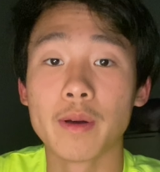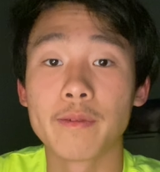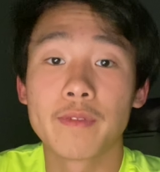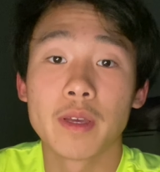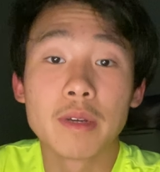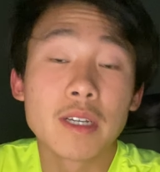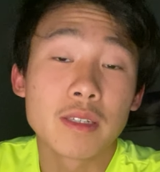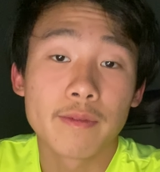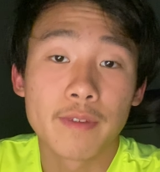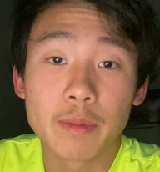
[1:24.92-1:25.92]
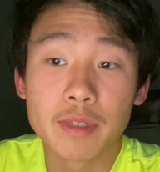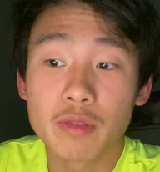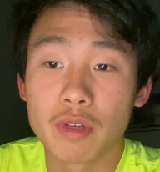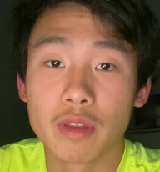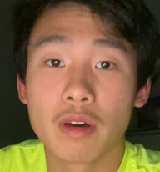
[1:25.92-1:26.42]

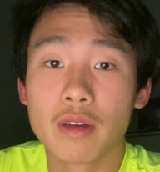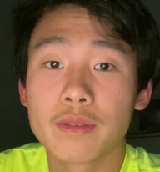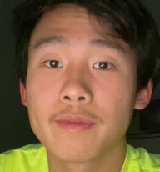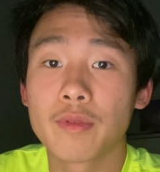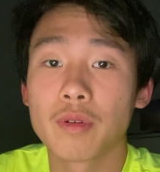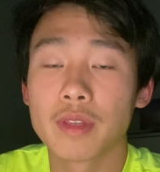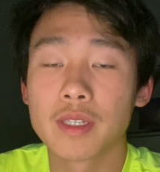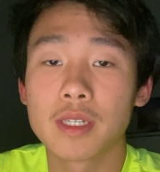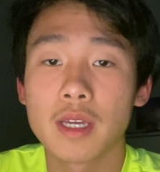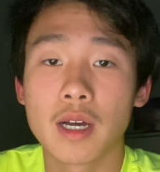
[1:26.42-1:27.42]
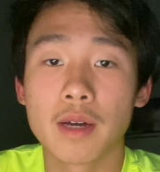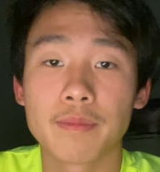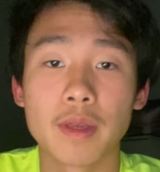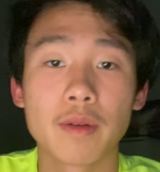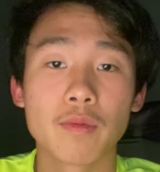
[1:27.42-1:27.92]
famous renowned for this
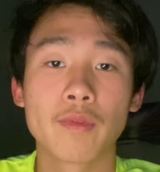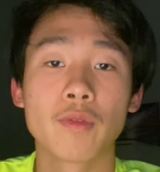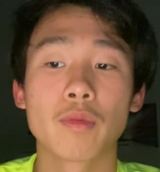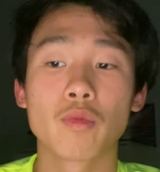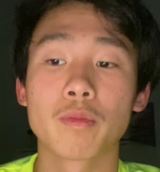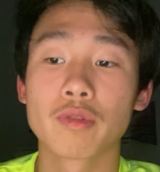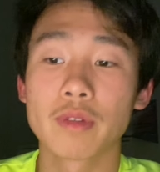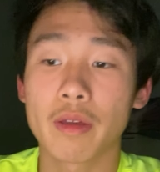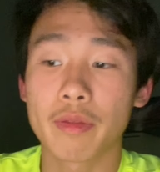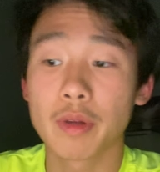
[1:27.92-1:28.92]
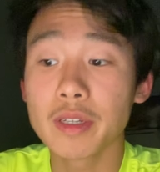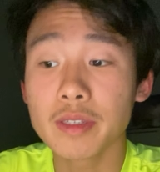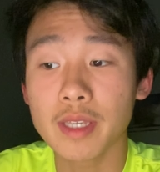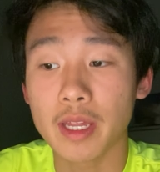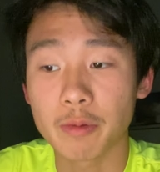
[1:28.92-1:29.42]
for rheumatoid
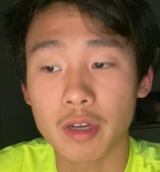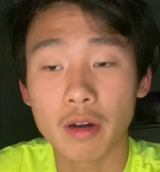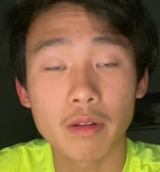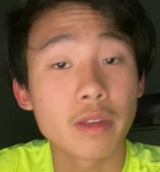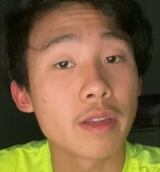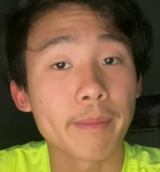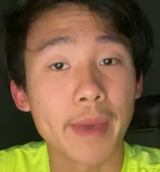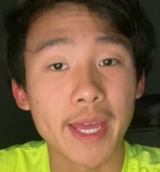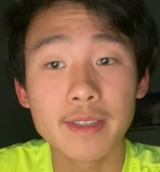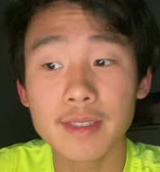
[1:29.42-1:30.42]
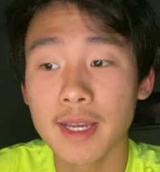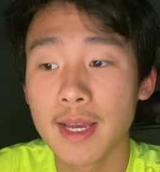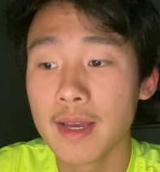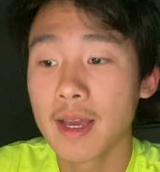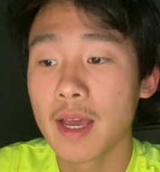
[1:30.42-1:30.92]
arthritis, and we call it penis.
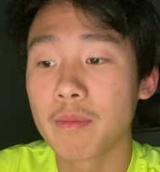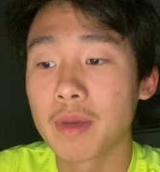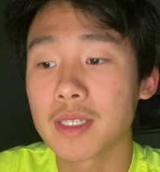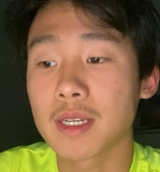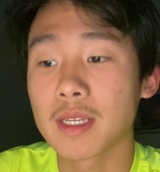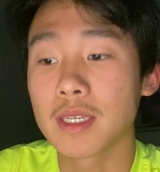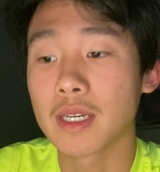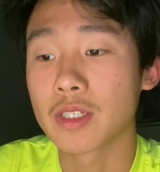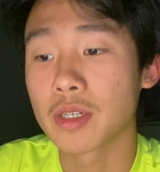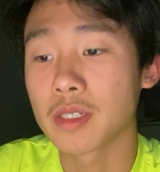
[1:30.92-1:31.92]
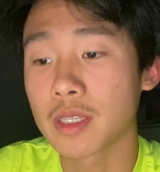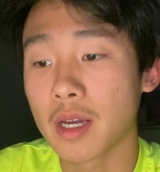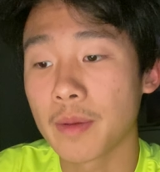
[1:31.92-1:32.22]
And basically it just